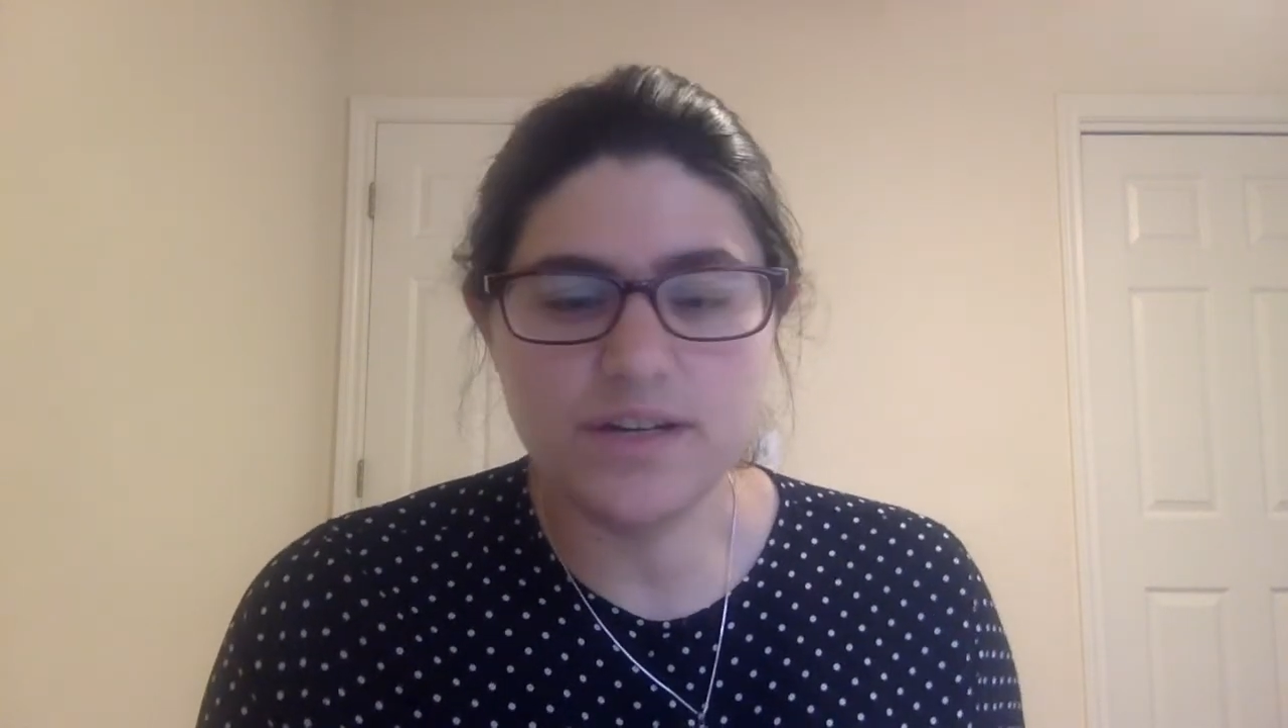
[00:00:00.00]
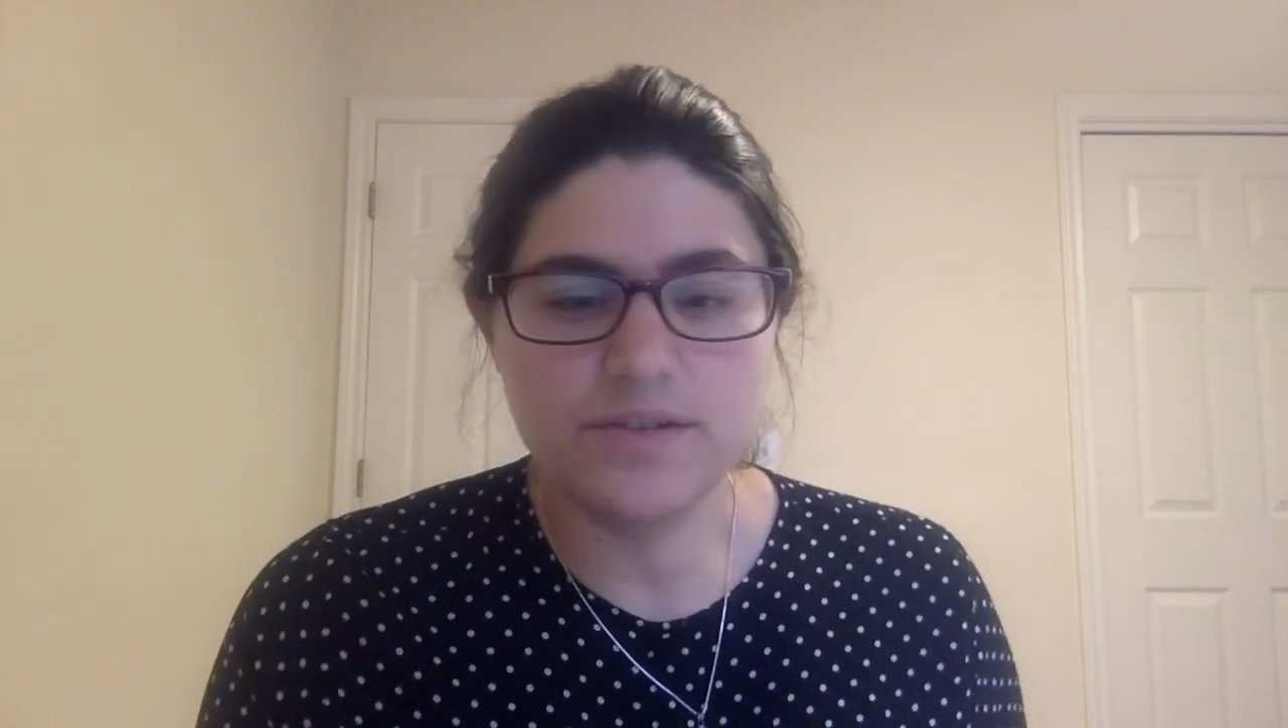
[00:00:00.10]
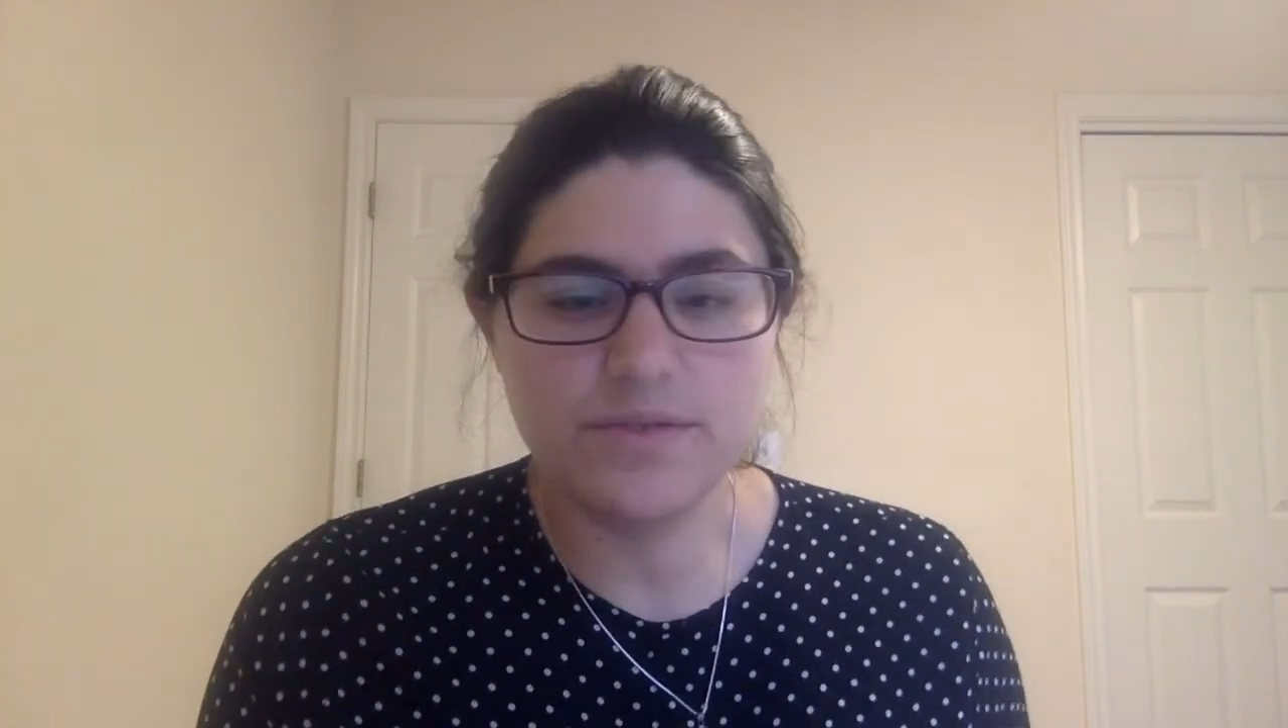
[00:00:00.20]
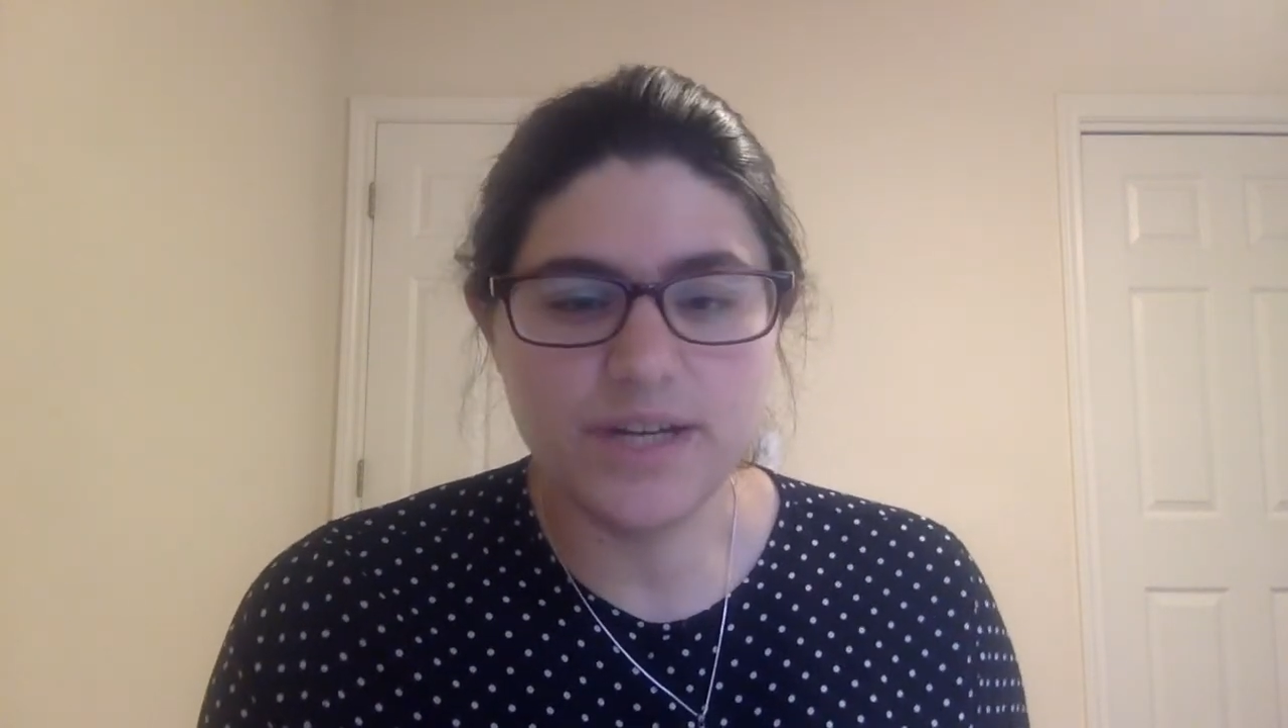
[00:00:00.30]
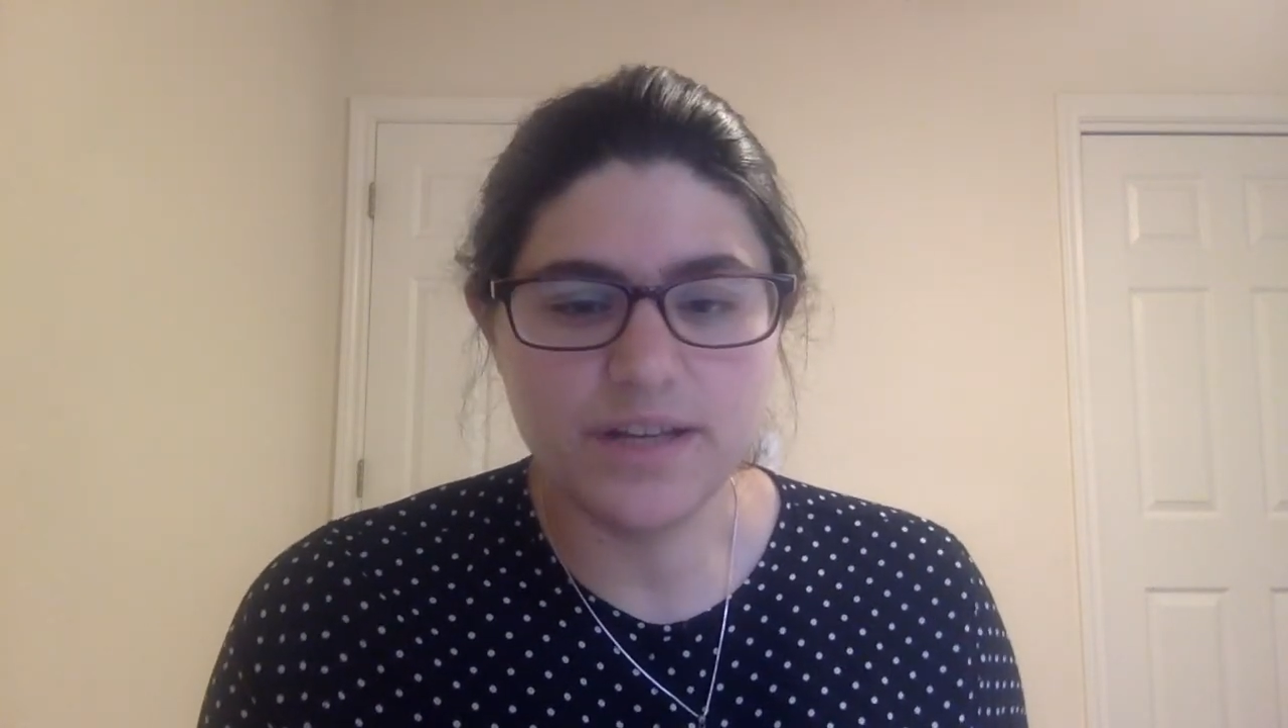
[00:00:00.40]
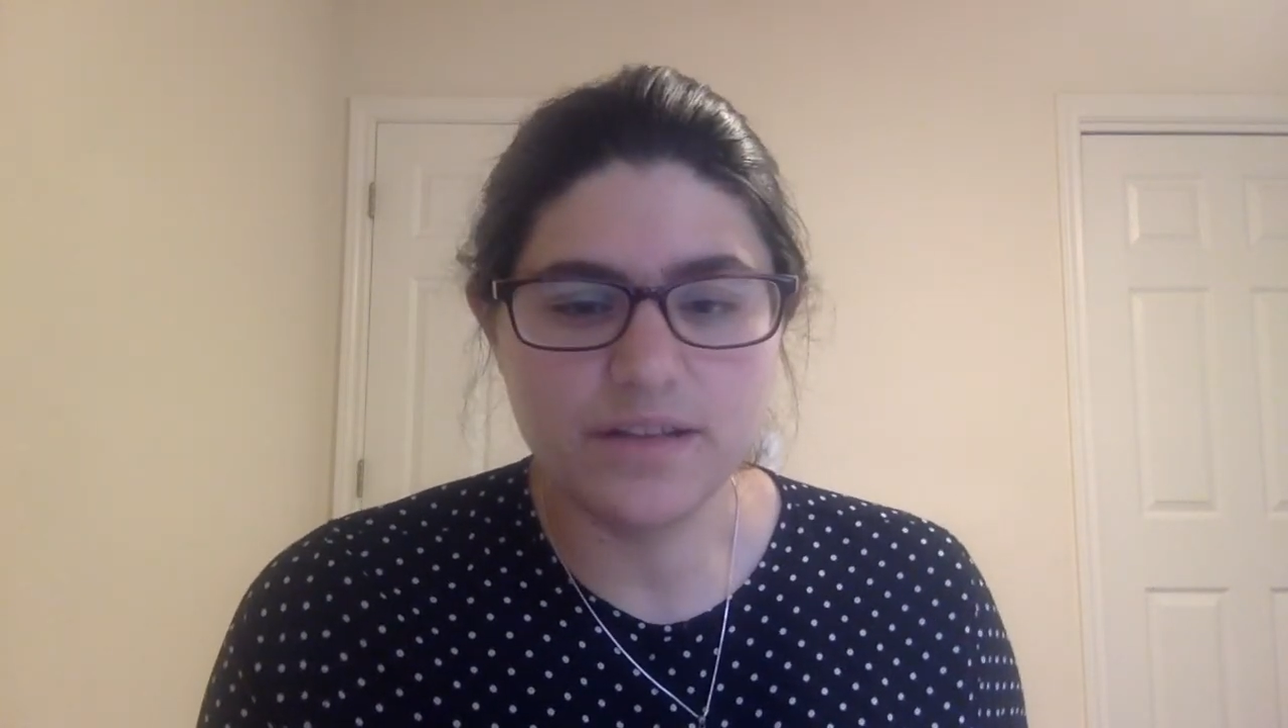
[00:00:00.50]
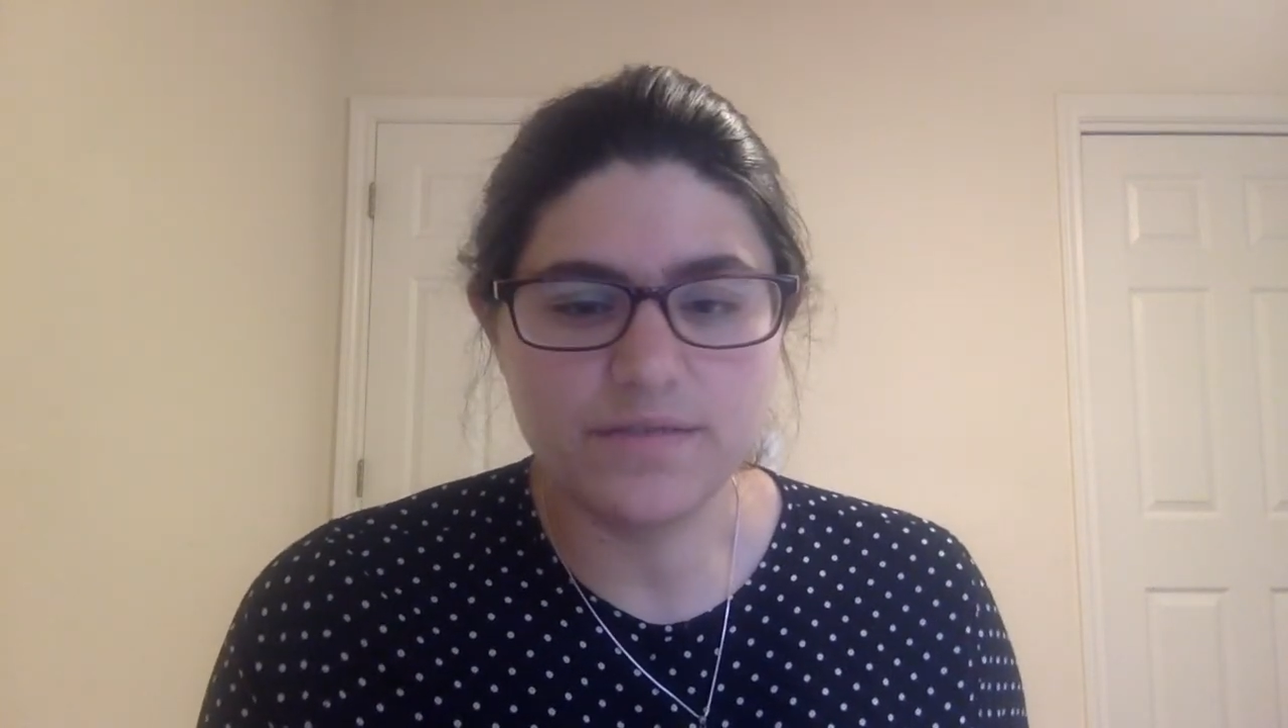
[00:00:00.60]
in reading